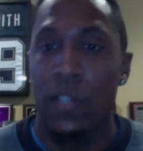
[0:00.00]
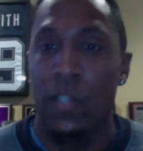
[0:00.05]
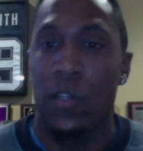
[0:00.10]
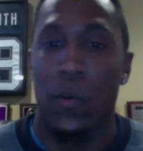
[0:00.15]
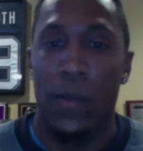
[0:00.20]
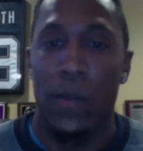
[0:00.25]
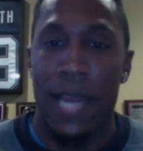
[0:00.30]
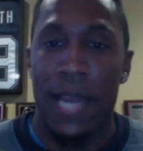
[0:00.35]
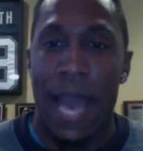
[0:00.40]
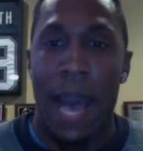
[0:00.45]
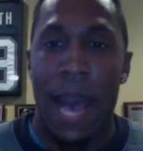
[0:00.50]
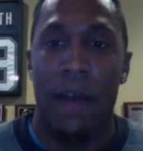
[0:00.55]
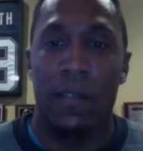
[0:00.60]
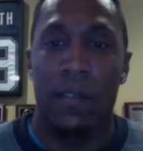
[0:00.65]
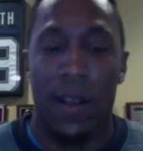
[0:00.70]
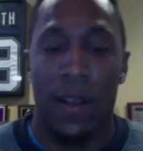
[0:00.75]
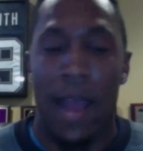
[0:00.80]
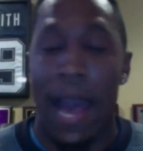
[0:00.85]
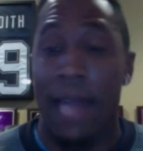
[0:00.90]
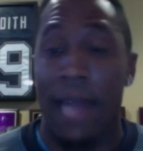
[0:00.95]
So
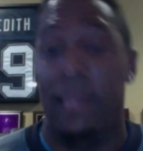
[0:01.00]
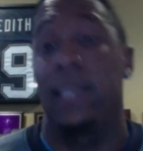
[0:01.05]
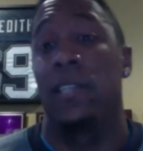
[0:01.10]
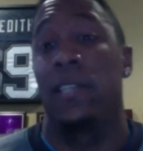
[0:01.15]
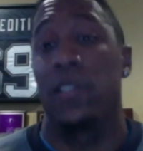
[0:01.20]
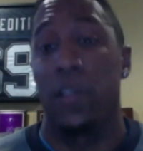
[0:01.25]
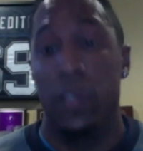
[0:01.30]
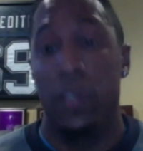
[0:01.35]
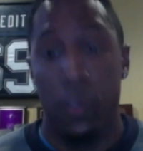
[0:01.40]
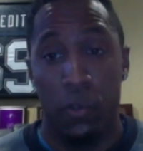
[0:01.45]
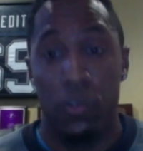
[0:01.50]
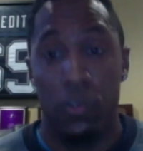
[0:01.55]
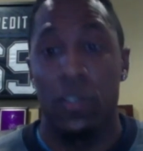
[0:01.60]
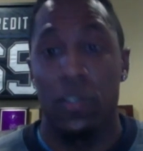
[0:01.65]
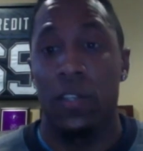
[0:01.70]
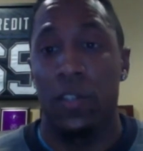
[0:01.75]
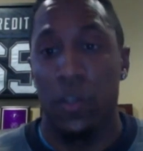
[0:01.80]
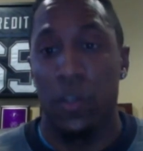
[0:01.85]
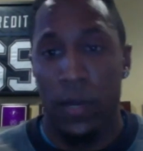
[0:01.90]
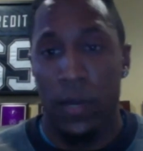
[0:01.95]
in-house, our athletes are
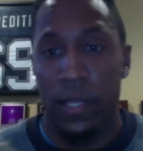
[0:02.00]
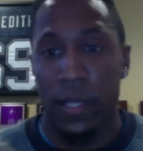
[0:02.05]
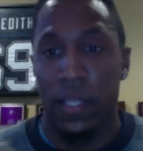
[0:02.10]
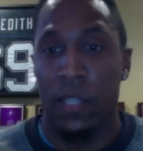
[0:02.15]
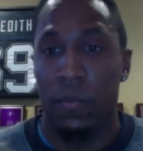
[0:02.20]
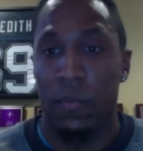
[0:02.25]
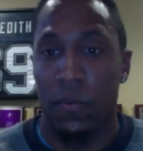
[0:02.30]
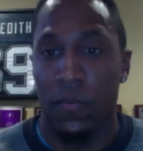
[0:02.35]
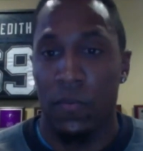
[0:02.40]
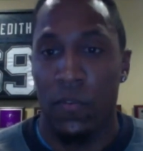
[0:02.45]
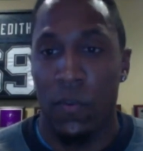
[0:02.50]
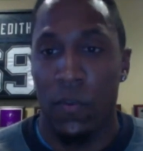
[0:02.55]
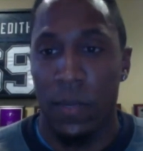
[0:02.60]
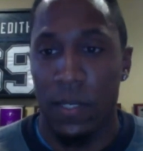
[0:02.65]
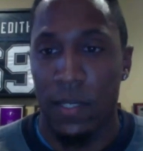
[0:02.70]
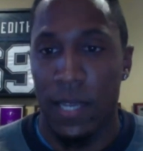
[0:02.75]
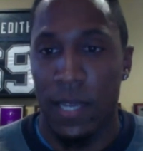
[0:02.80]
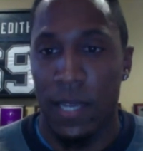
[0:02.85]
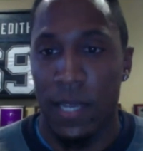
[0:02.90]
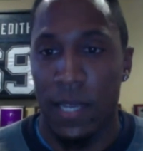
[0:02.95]
used to doing this
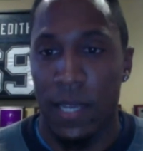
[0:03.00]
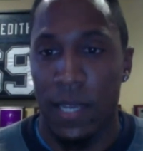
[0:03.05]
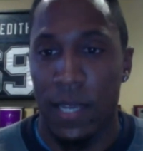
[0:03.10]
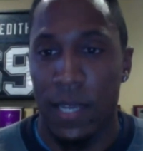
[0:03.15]
performance test,